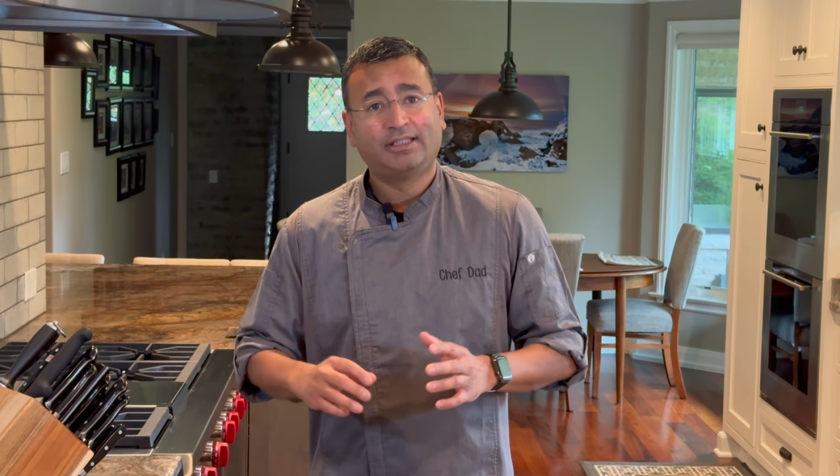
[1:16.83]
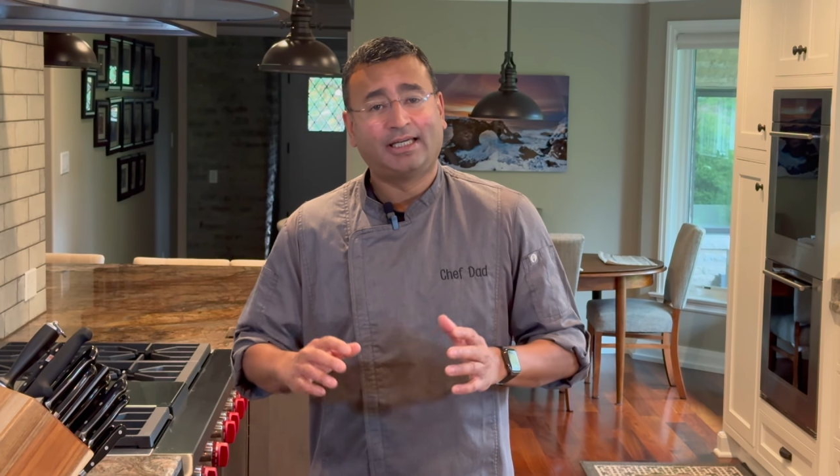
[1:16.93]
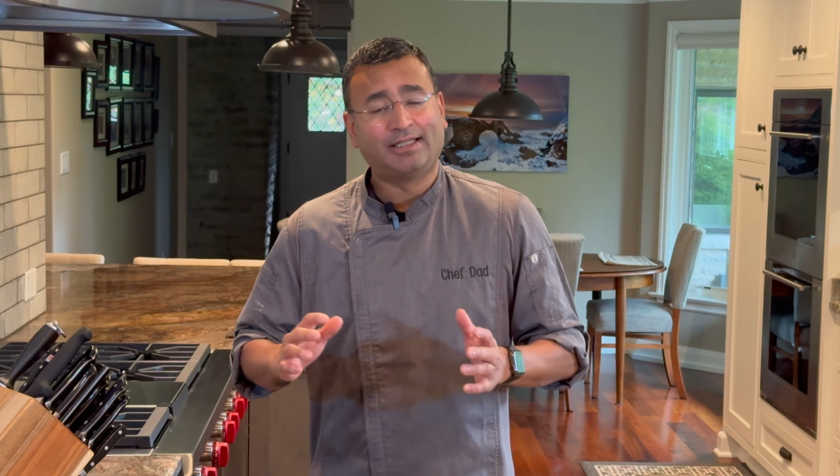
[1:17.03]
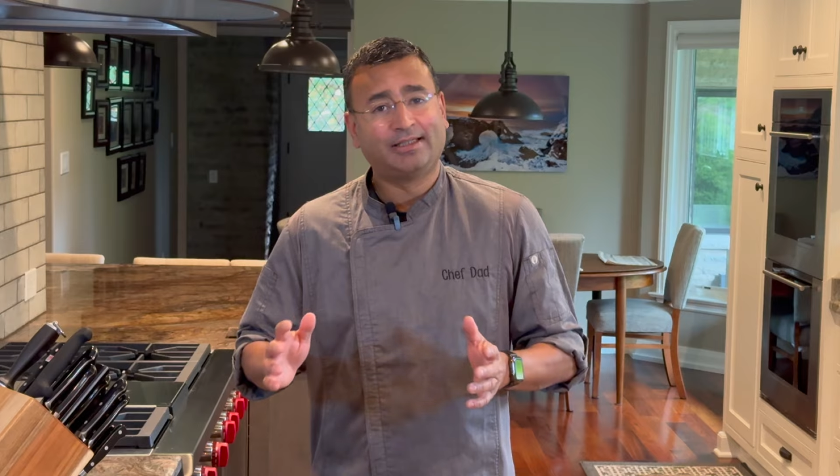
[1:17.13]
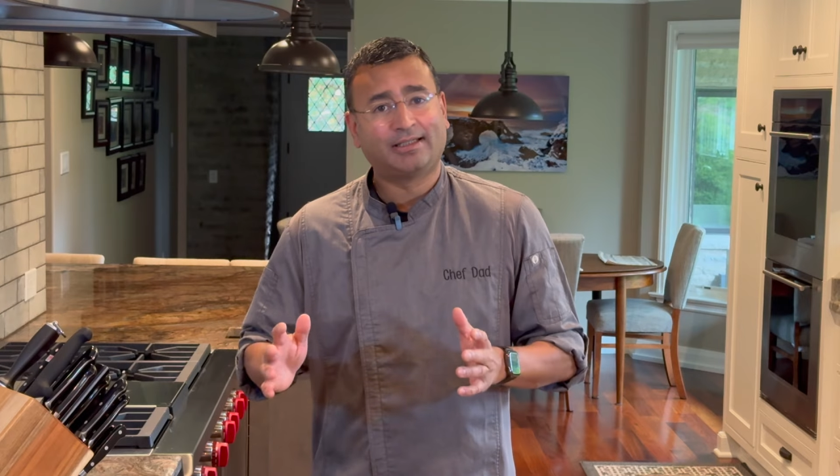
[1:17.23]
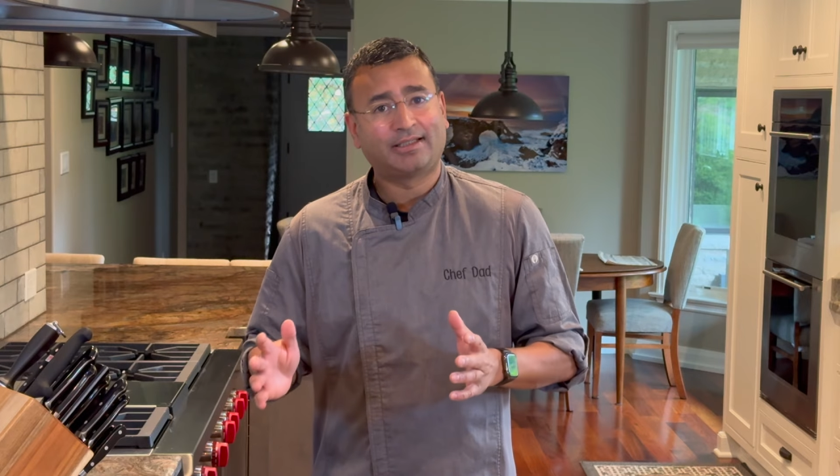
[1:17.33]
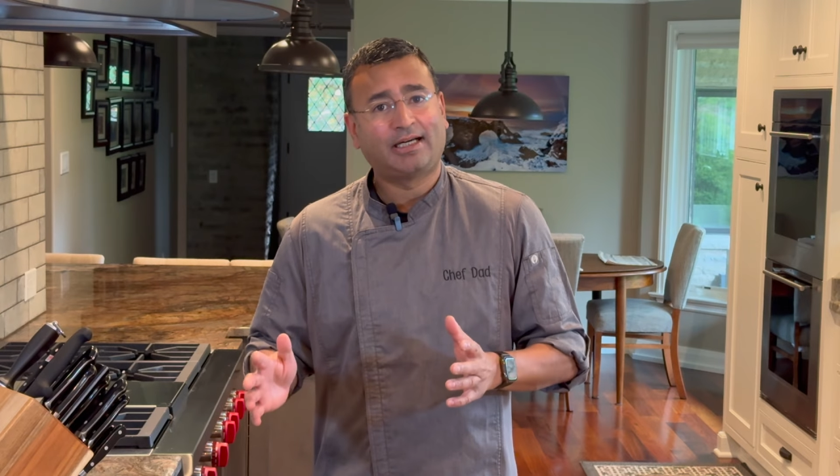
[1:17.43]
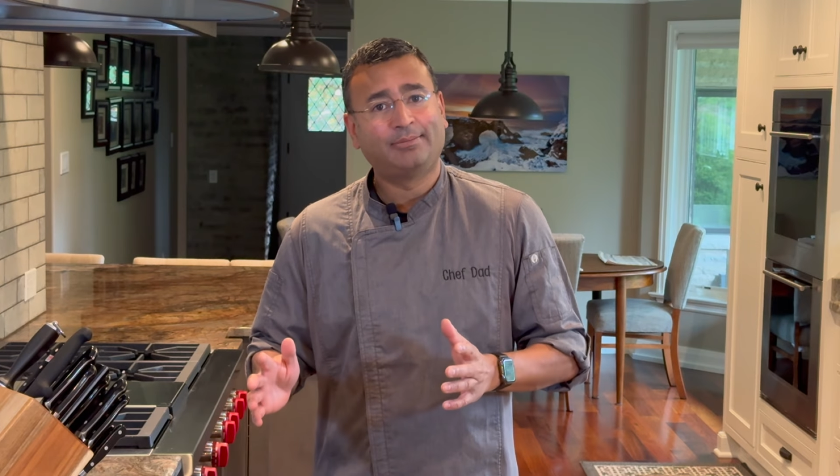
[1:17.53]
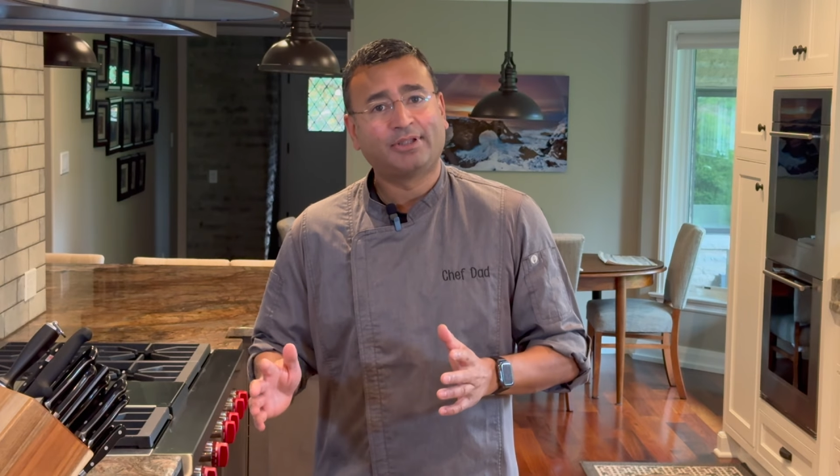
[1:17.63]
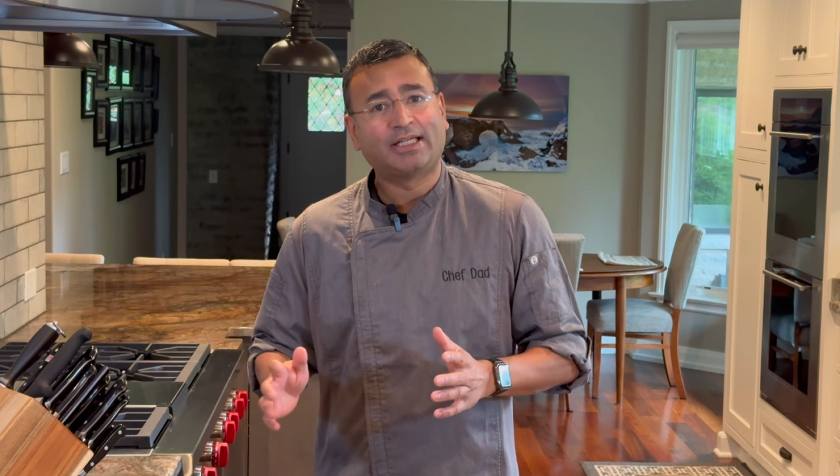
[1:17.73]
And in the
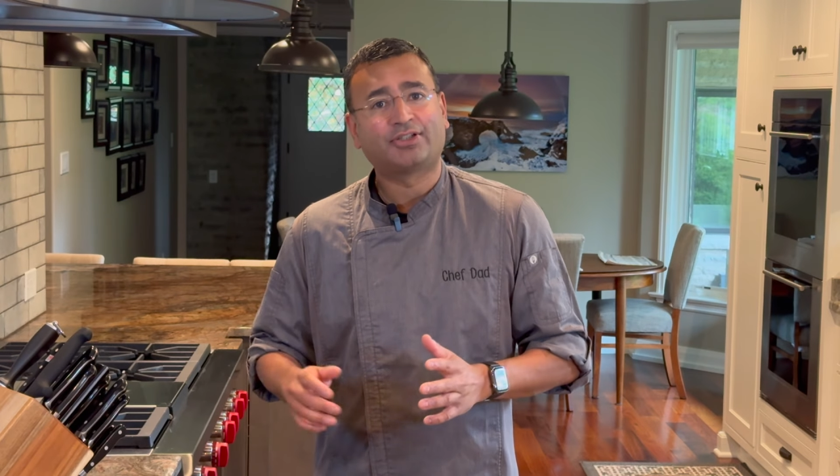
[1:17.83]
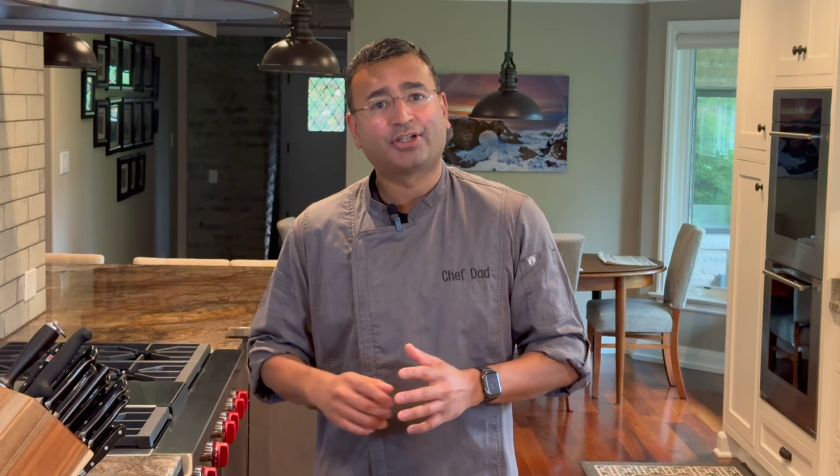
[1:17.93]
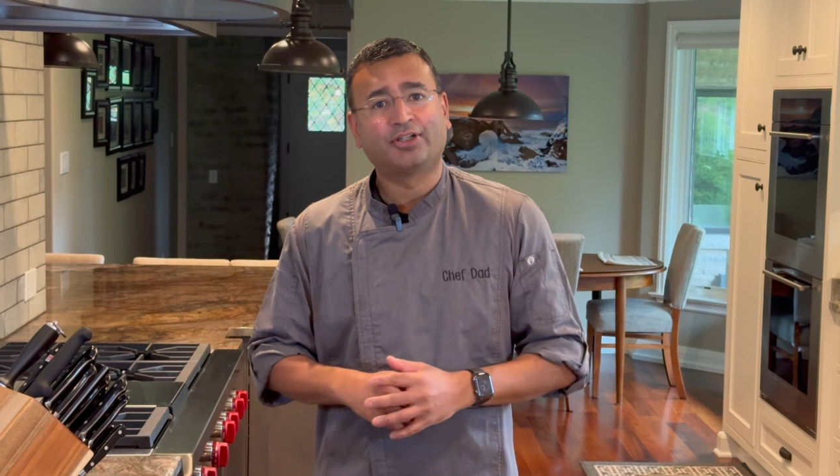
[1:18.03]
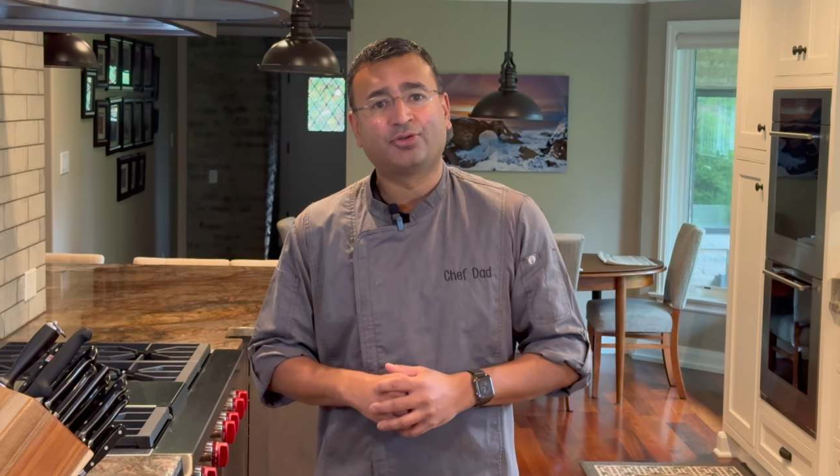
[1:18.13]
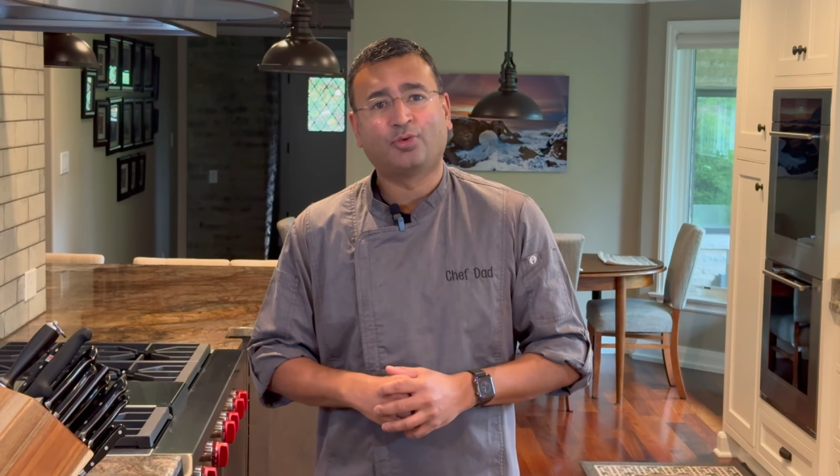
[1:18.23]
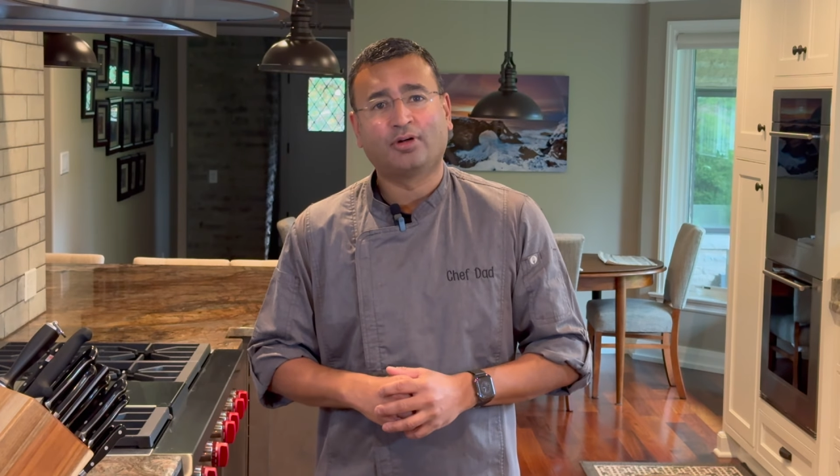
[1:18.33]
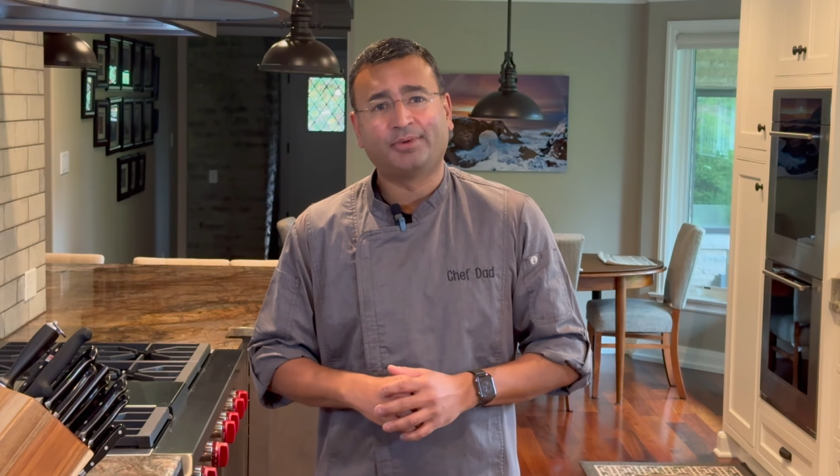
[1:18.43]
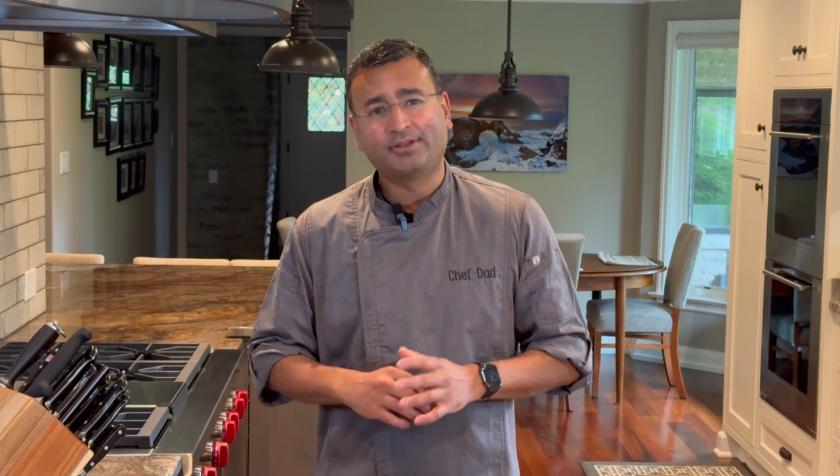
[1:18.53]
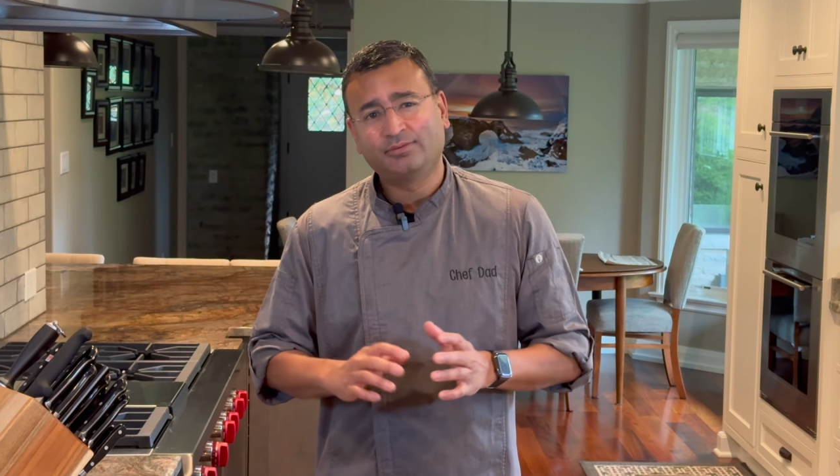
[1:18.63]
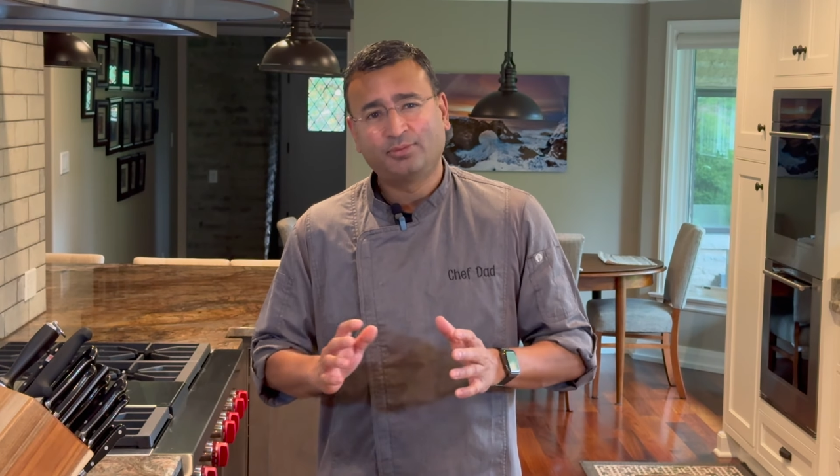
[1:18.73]
time that chicken's warming,